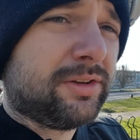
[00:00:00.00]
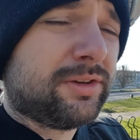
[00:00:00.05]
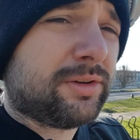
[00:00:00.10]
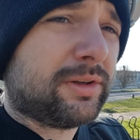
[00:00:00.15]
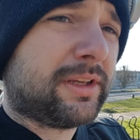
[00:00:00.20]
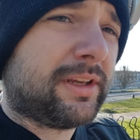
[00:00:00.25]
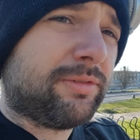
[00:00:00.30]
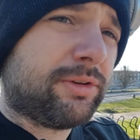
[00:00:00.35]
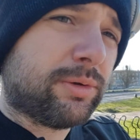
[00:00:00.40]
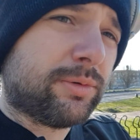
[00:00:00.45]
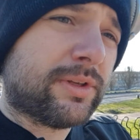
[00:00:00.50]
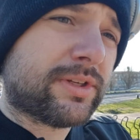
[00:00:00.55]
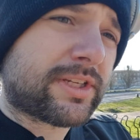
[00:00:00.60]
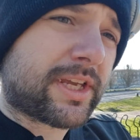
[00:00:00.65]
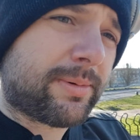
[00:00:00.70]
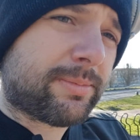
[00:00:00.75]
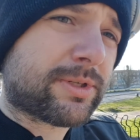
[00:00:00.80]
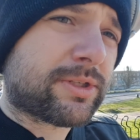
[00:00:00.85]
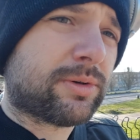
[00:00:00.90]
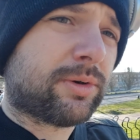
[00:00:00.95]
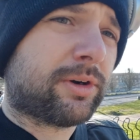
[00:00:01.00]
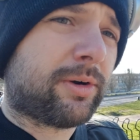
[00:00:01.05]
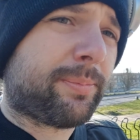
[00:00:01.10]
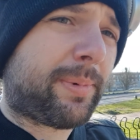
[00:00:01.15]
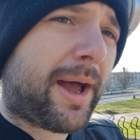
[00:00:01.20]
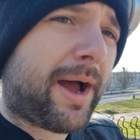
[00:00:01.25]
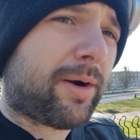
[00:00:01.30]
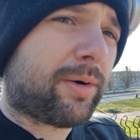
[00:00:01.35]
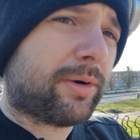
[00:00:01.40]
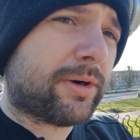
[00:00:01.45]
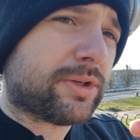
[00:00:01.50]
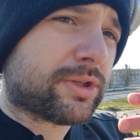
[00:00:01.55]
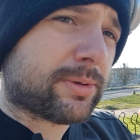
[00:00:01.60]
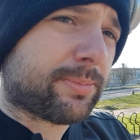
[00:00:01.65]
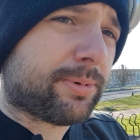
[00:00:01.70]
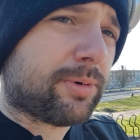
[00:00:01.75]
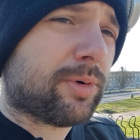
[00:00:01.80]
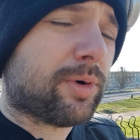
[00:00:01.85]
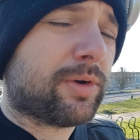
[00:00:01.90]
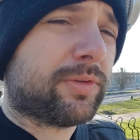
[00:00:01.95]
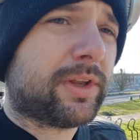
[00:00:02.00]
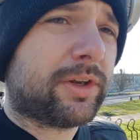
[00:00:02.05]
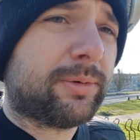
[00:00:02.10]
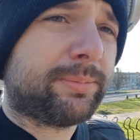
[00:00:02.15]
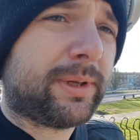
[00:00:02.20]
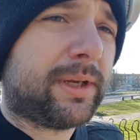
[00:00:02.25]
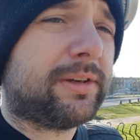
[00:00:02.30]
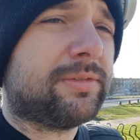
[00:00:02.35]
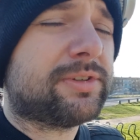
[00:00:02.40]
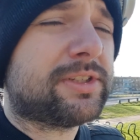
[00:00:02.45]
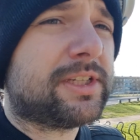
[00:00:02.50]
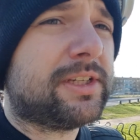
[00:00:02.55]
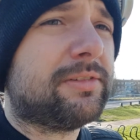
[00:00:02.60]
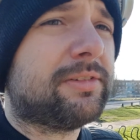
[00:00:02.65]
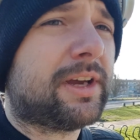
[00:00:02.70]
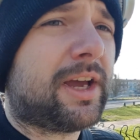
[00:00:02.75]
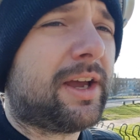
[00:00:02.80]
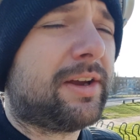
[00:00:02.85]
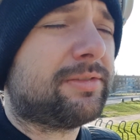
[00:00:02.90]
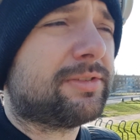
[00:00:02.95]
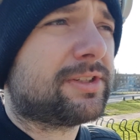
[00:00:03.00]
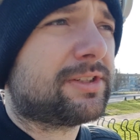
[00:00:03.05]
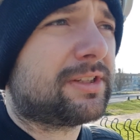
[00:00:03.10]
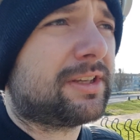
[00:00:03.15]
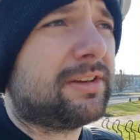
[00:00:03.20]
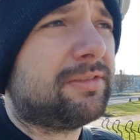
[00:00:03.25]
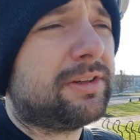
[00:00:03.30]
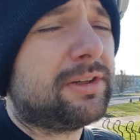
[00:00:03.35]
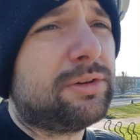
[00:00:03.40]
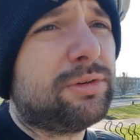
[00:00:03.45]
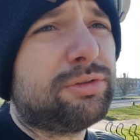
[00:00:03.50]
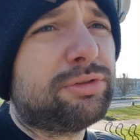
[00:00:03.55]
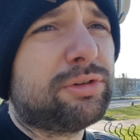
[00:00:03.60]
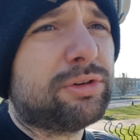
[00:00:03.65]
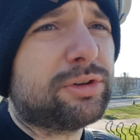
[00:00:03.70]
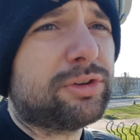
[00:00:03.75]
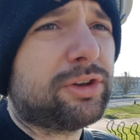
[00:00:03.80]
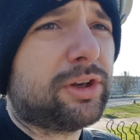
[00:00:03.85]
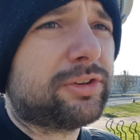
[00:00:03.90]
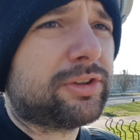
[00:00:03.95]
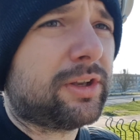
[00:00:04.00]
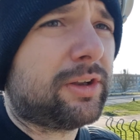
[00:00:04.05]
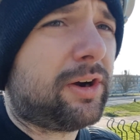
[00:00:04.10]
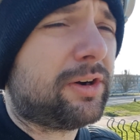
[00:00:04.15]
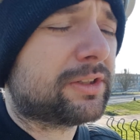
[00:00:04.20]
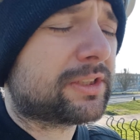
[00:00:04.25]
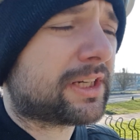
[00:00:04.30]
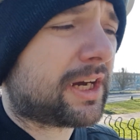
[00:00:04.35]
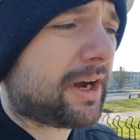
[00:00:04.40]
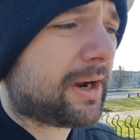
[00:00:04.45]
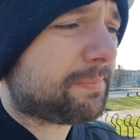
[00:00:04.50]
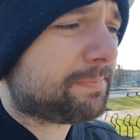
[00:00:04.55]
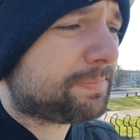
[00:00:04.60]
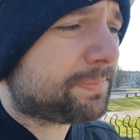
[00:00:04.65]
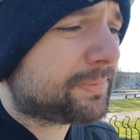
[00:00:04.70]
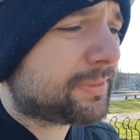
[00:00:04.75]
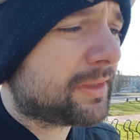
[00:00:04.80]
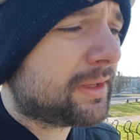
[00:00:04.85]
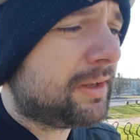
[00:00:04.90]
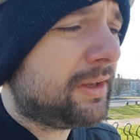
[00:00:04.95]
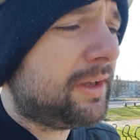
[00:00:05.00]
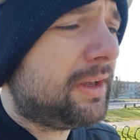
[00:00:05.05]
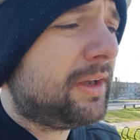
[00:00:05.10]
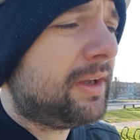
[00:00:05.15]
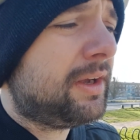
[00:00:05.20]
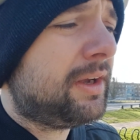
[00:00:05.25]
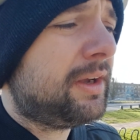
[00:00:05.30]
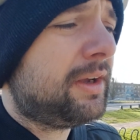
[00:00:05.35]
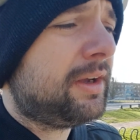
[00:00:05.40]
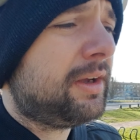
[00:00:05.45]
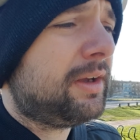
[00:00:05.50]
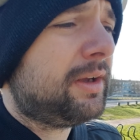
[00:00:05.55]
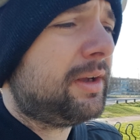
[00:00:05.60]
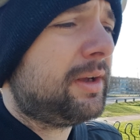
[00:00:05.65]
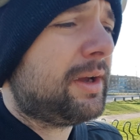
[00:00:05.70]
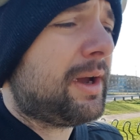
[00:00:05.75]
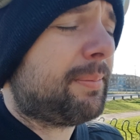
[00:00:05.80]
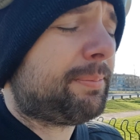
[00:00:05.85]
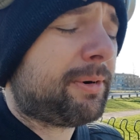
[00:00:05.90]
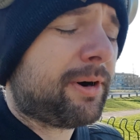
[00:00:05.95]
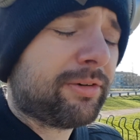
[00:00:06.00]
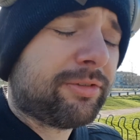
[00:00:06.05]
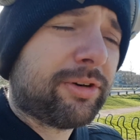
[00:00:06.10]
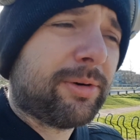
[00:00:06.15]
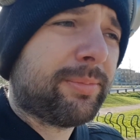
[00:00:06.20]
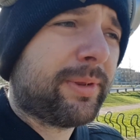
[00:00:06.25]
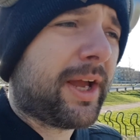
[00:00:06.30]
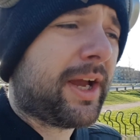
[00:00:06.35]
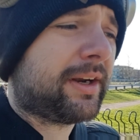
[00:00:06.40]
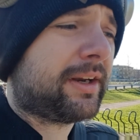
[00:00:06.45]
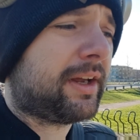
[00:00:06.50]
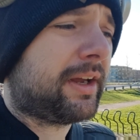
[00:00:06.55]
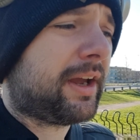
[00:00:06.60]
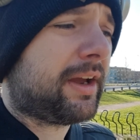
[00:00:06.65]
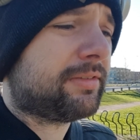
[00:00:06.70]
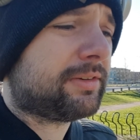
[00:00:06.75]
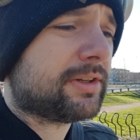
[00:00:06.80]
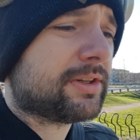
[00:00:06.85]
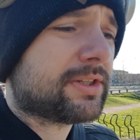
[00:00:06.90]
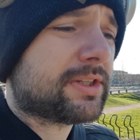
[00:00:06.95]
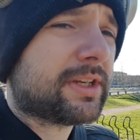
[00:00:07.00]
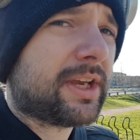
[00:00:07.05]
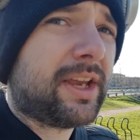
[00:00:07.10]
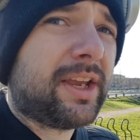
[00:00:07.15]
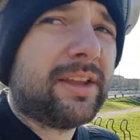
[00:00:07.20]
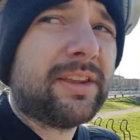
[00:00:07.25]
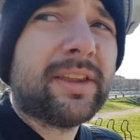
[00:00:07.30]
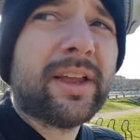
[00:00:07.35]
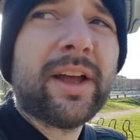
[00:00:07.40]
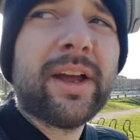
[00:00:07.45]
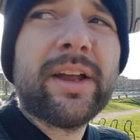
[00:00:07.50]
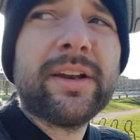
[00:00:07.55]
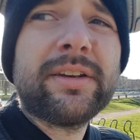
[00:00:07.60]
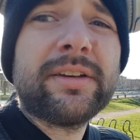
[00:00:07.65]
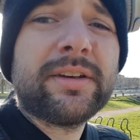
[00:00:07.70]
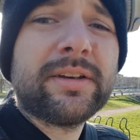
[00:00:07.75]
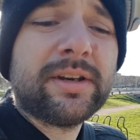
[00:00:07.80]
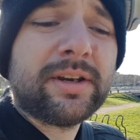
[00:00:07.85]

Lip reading: to give you the same sort of power and support that Objective-C has given you for such a long time. Apart from that, I have to say that